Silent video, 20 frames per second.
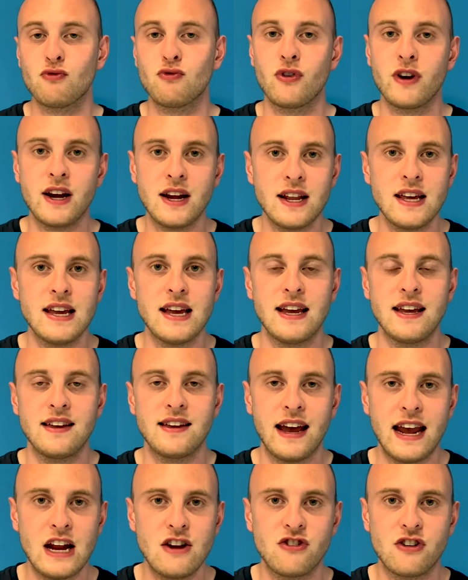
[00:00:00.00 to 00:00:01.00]
really
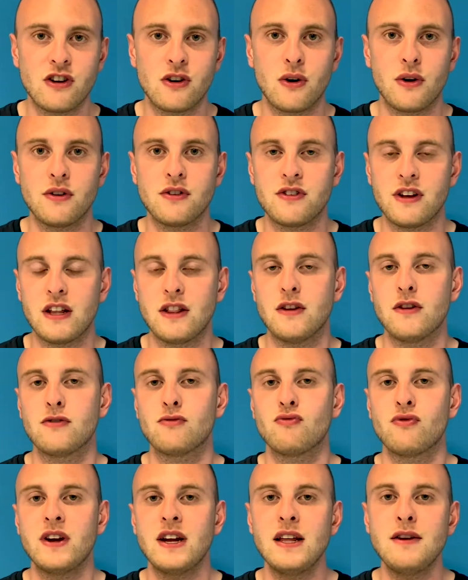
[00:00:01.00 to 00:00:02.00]
engaging content that's
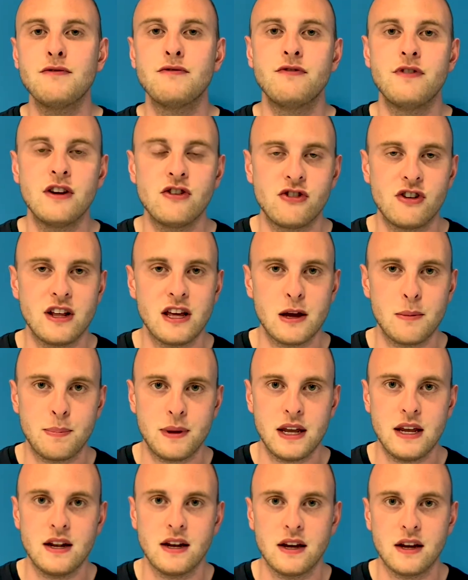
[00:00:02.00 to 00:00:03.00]
really visually
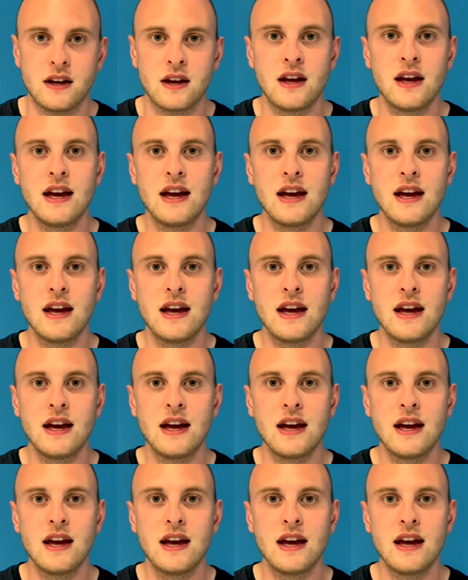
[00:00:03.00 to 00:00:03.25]
appealing.